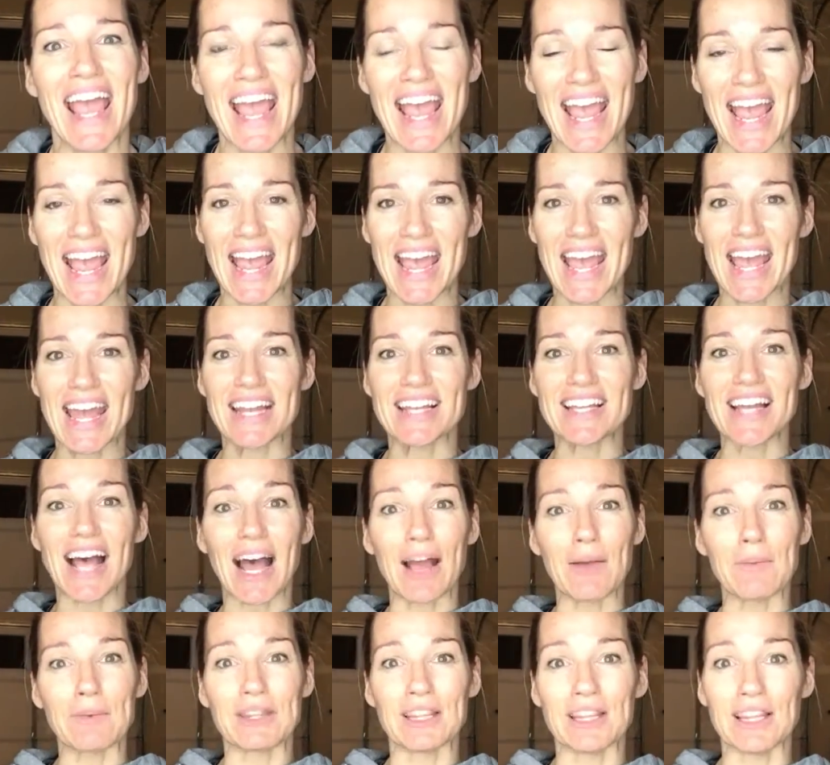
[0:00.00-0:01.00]
And
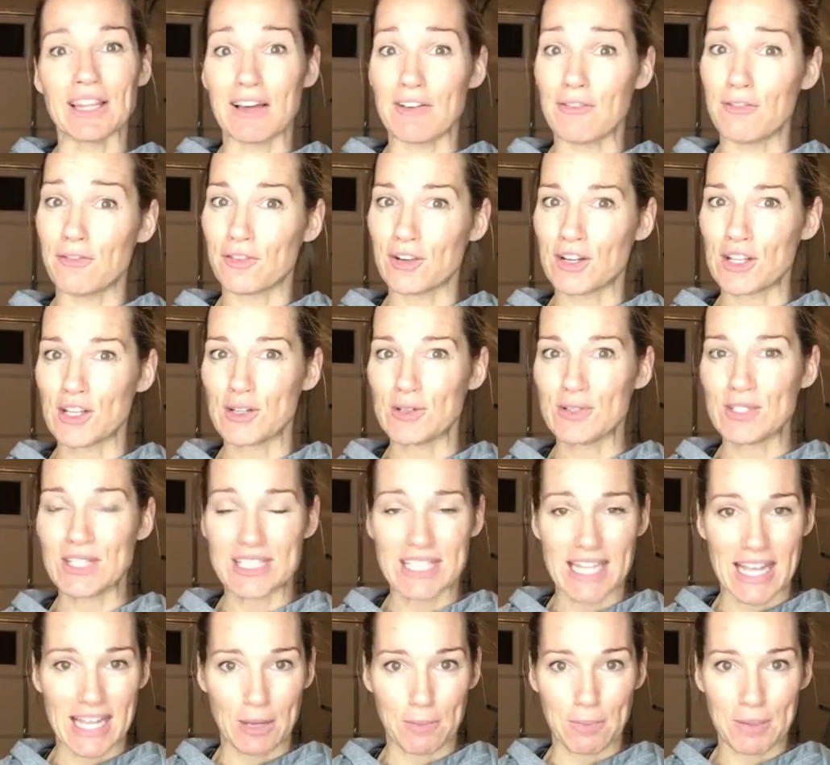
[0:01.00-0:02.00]
I would love for you to
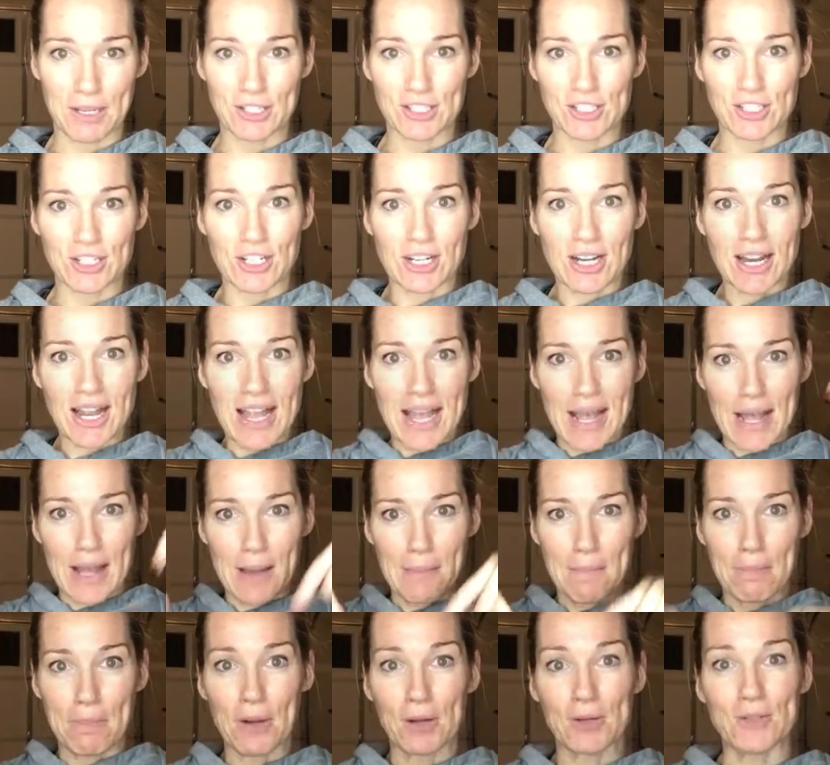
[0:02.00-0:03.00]
take a picture
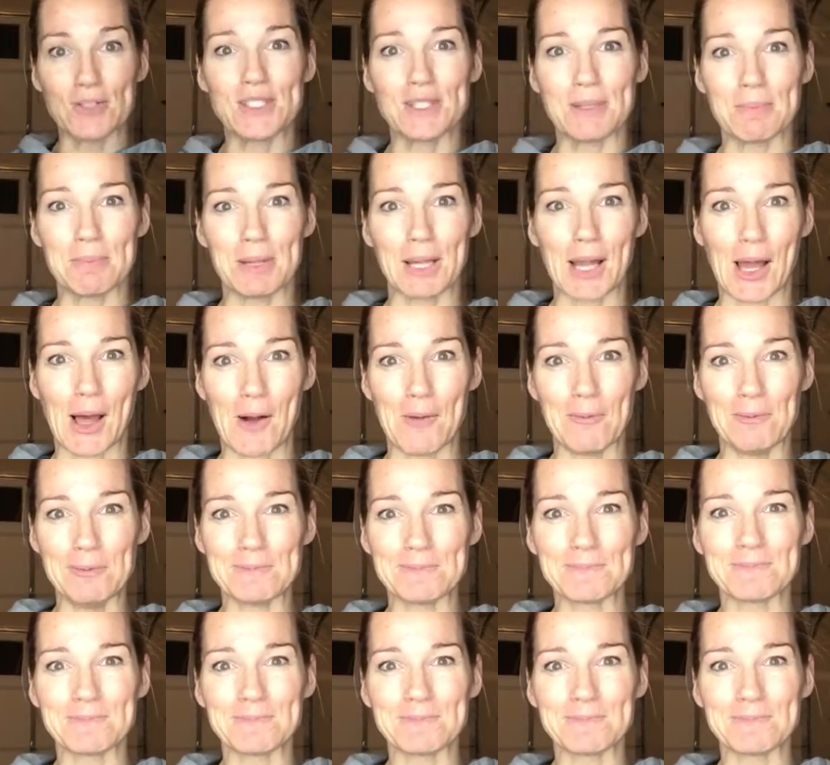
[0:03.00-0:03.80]
and post it below.